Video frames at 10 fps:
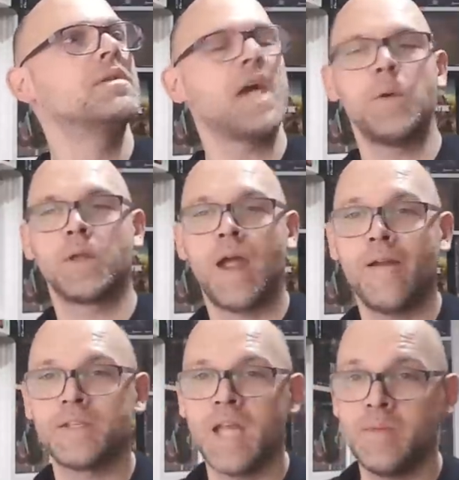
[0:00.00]
tell you what the
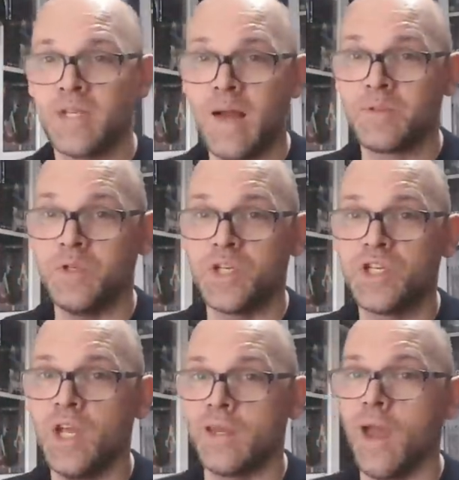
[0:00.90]
character's name is. It's an absolute
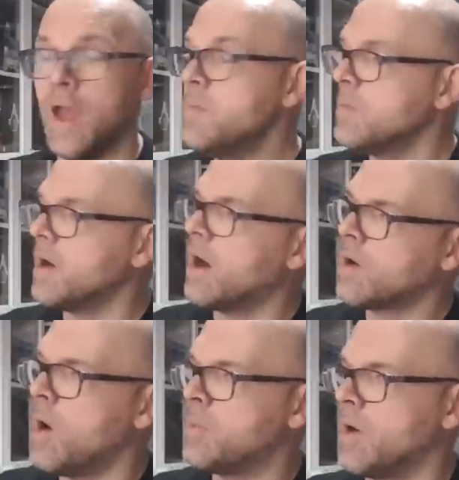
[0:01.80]
shit game, but I've
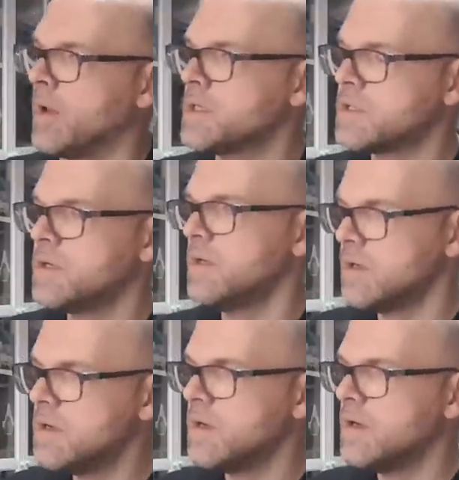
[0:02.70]
got to be honest.
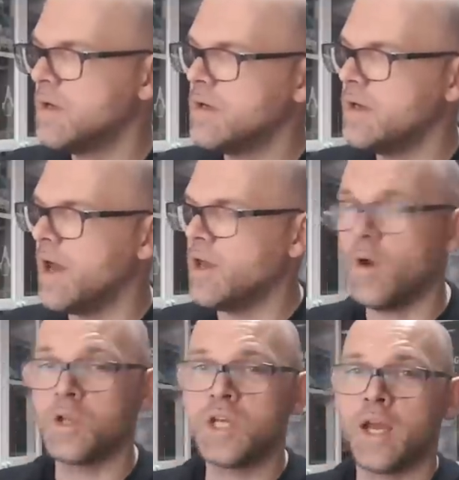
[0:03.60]
Yeah, you've
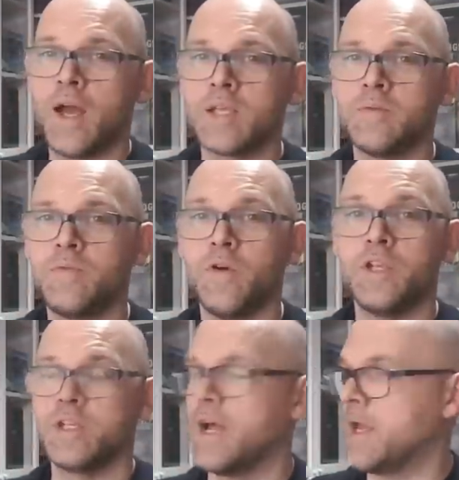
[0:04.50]
got to check out some
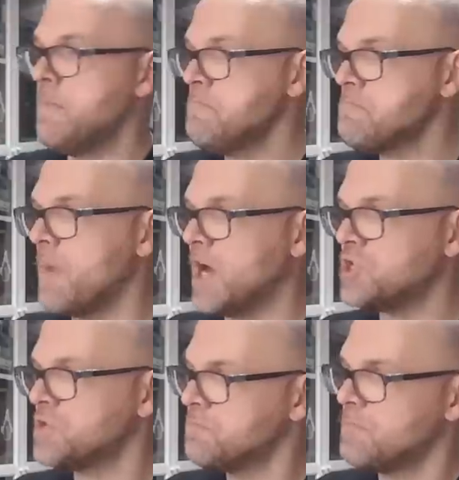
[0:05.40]
footage of that game,
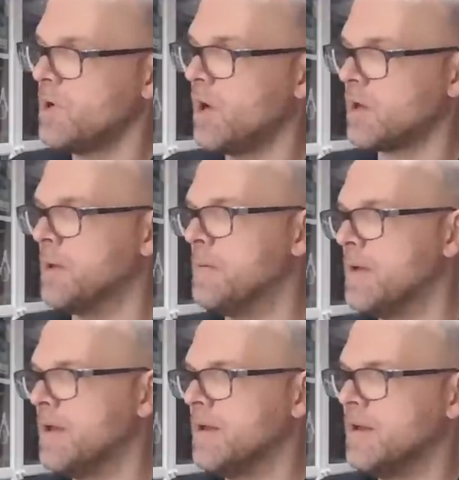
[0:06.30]
Ash. You'll like it.
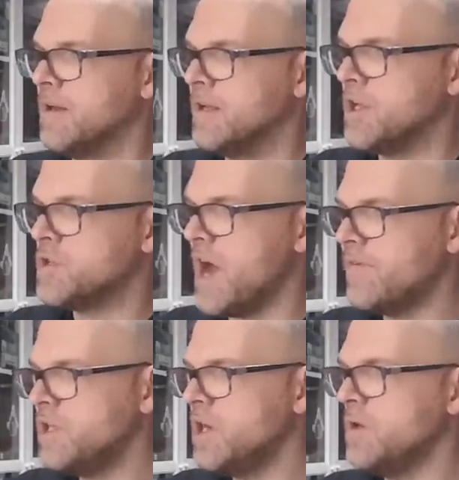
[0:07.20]
Did you
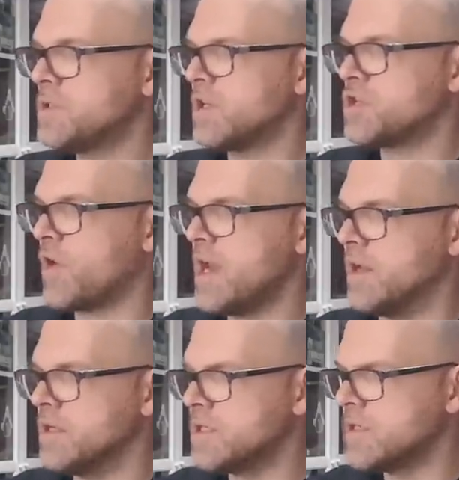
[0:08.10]
ever use the
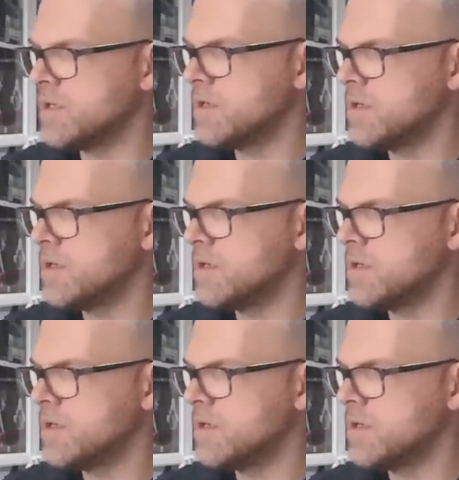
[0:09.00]
trainers